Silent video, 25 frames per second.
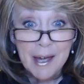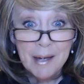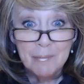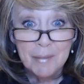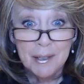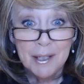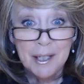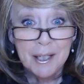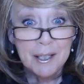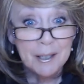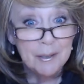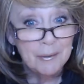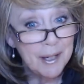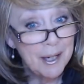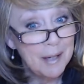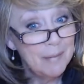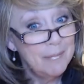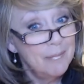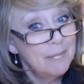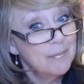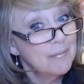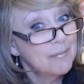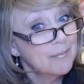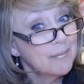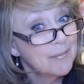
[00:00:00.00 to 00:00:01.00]
But anyway,
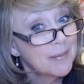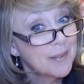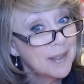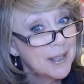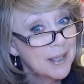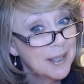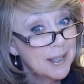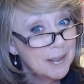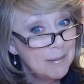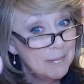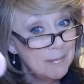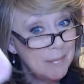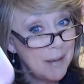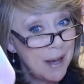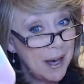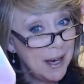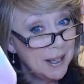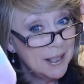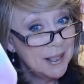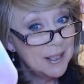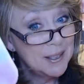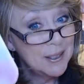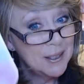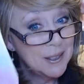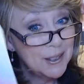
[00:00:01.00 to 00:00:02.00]

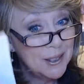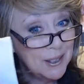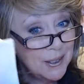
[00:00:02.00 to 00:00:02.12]
bag is so,